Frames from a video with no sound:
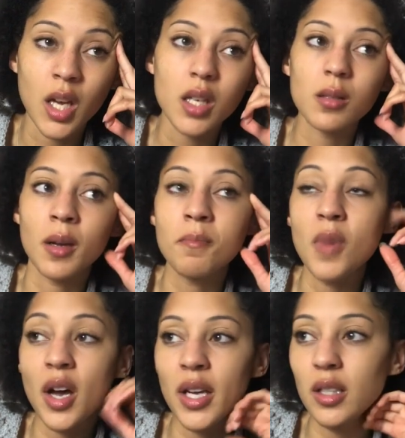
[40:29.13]
so I
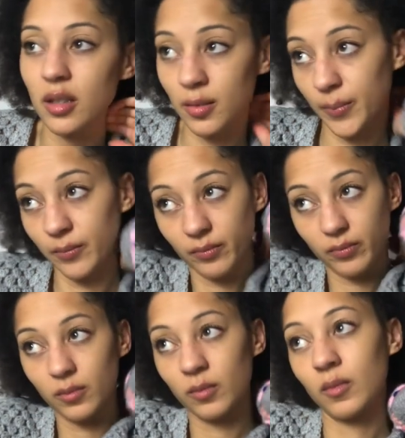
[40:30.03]
might
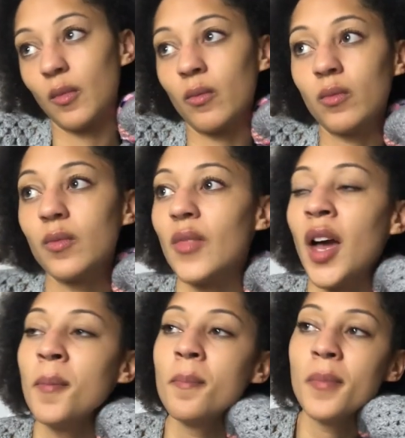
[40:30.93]

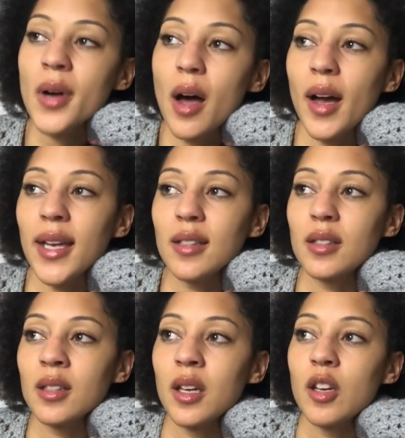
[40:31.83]

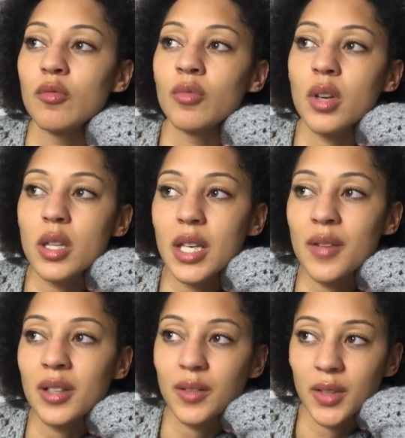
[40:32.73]
rather than have
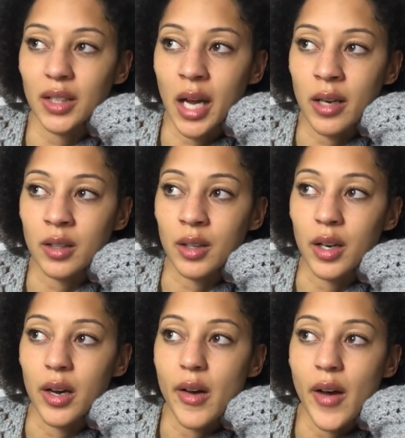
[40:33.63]
an advent calendar
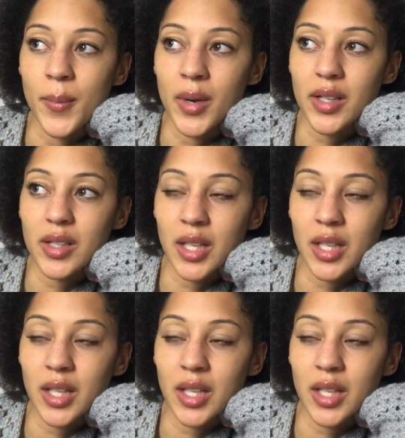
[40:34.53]
I might